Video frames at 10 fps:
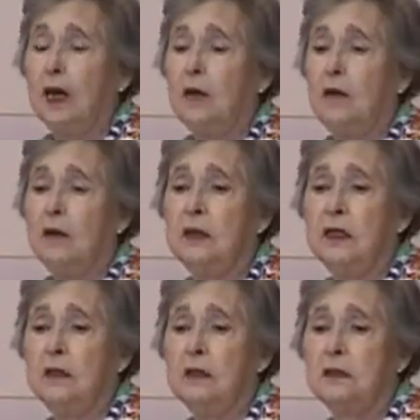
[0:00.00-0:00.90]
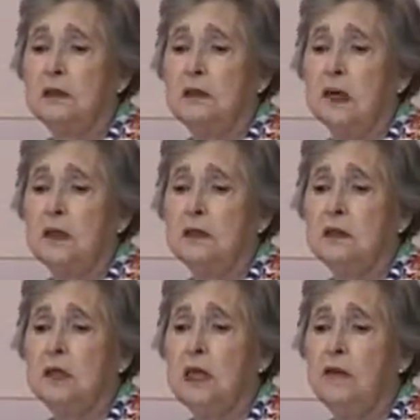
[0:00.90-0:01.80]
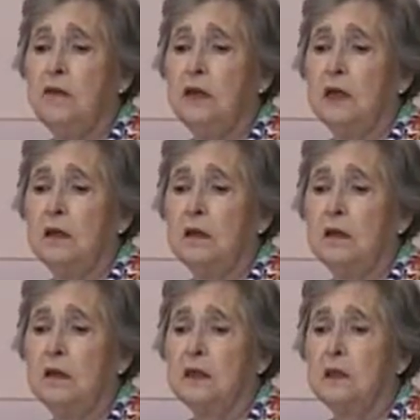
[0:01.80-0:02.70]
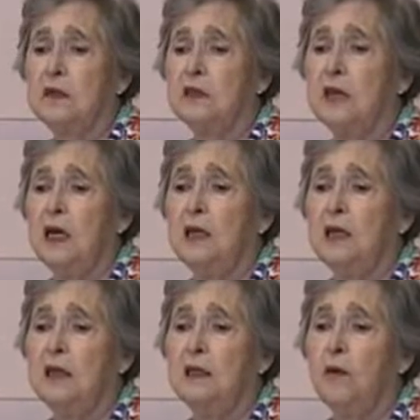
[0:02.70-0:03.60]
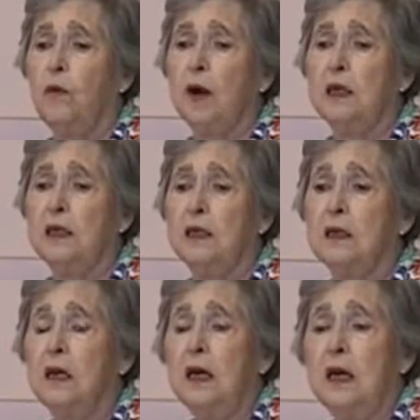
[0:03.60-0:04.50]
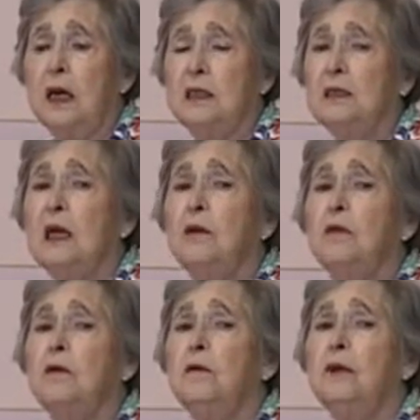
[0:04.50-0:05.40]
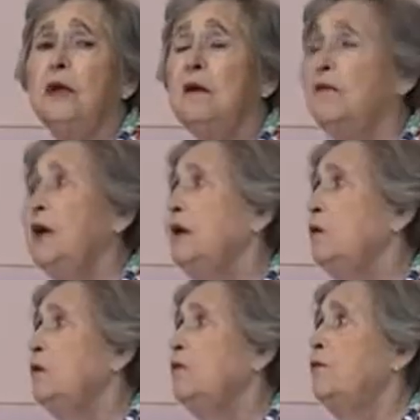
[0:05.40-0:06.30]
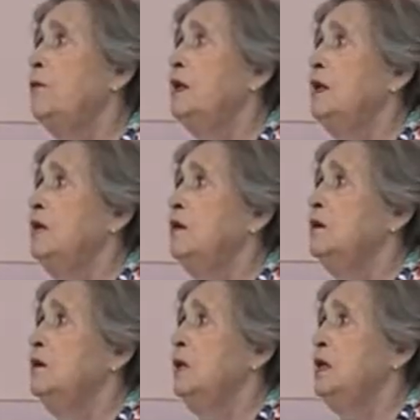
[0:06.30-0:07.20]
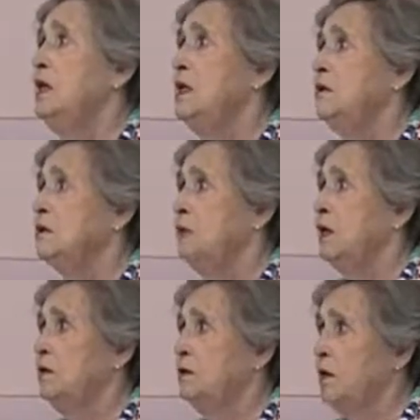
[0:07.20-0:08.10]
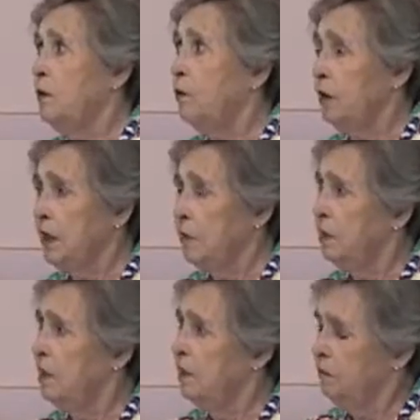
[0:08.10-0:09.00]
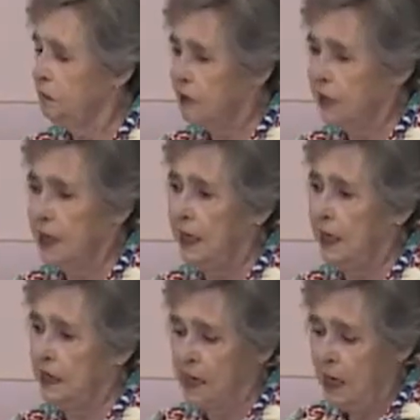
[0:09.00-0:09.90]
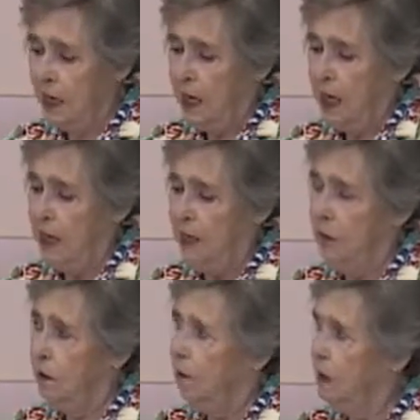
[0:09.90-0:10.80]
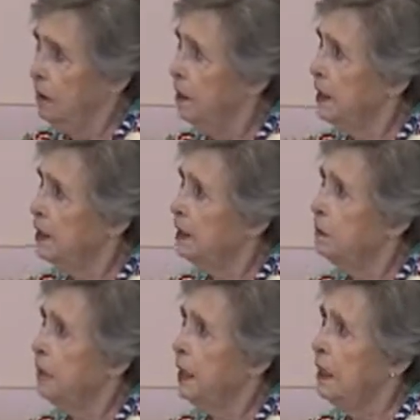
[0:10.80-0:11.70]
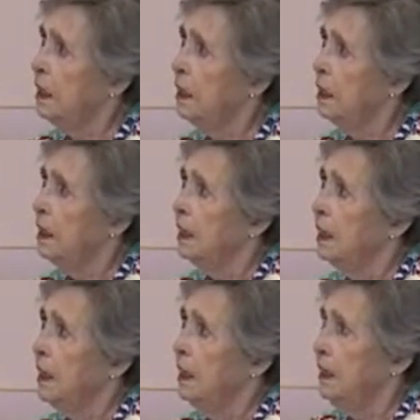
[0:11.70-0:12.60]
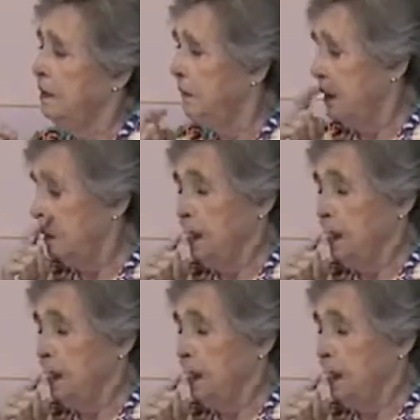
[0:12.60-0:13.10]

And Steve and they were saying that the white is not going to be available for another 3 years because they're working with them from seedlings and they're only about this big. And even